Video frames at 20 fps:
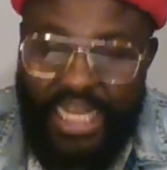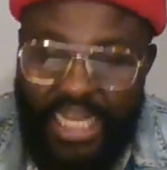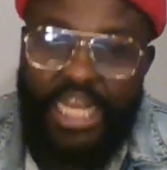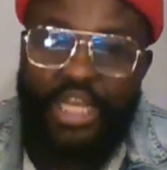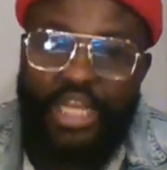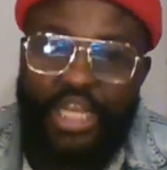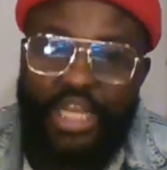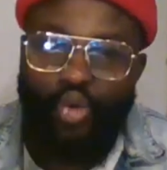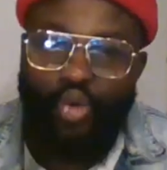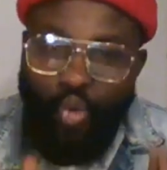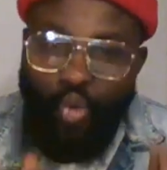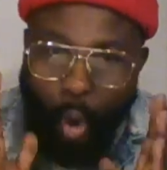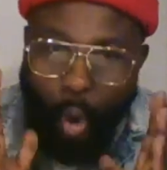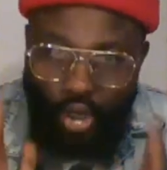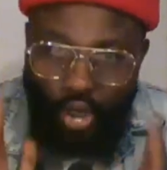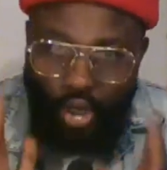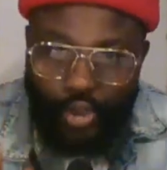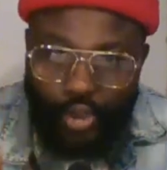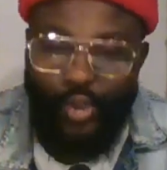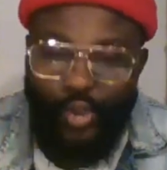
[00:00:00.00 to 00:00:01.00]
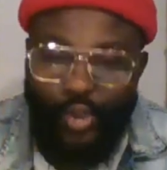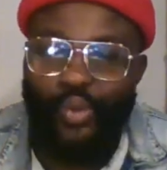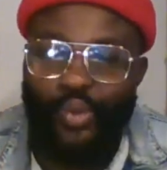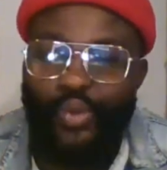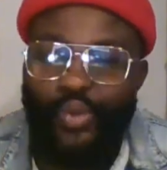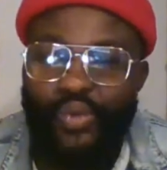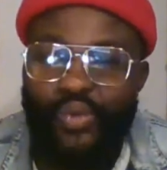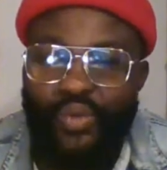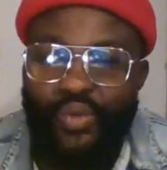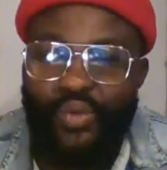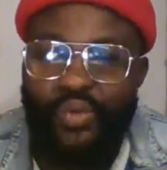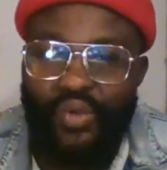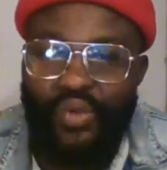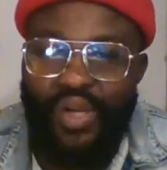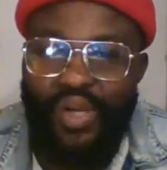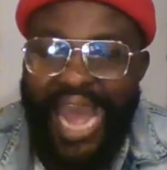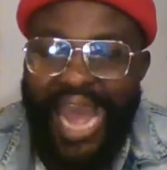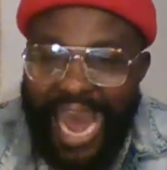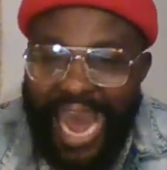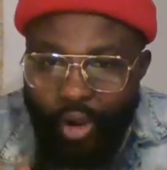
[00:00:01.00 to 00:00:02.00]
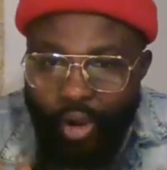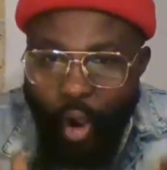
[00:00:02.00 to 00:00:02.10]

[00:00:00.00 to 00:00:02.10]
to walk through and